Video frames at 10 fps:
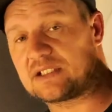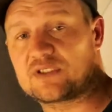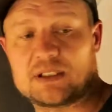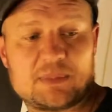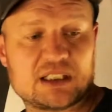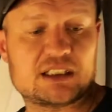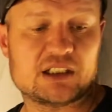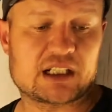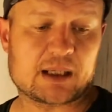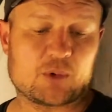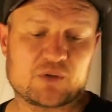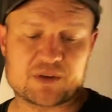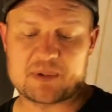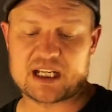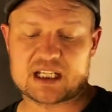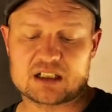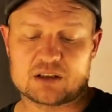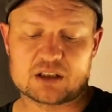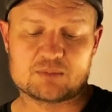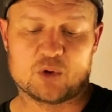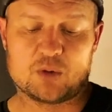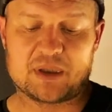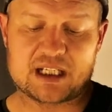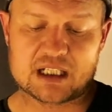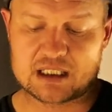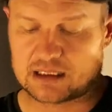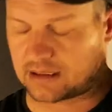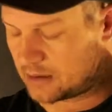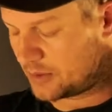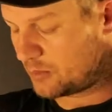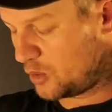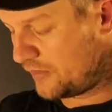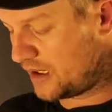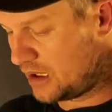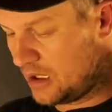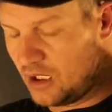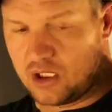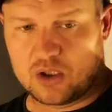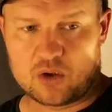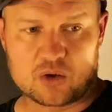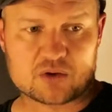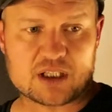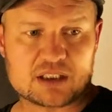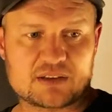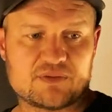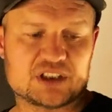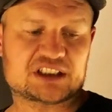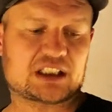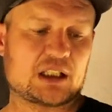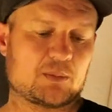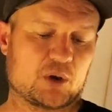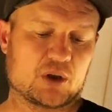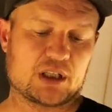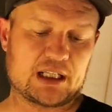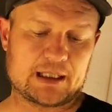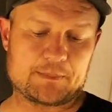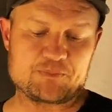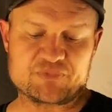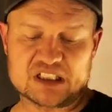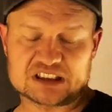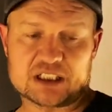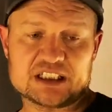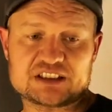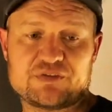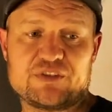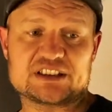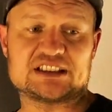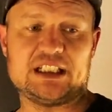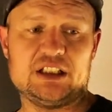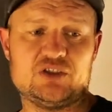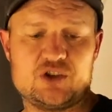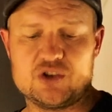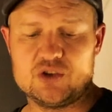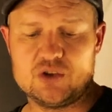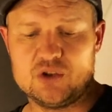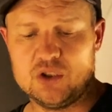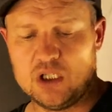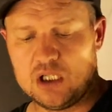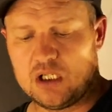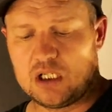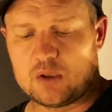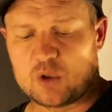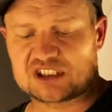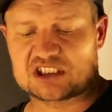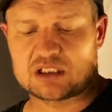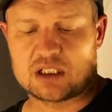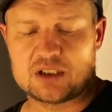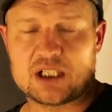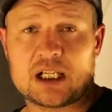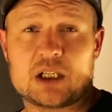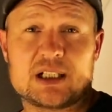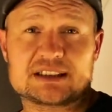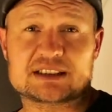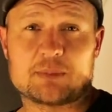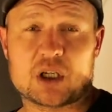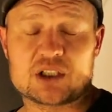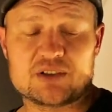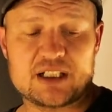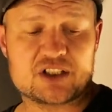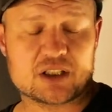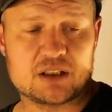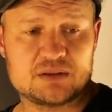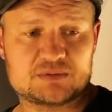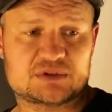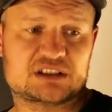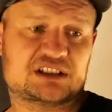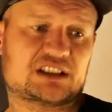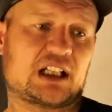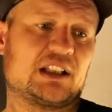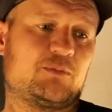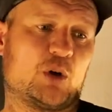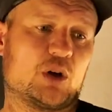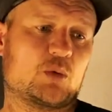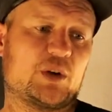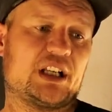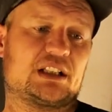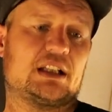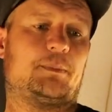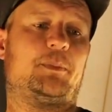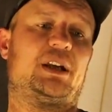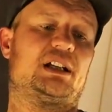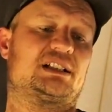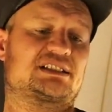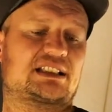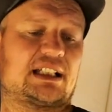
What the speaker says: have the ability to come off the backhand a lot more, making it a little bit more of a all-around and versatile board. So this fits into what's known now as the modern retro style of board, where it appears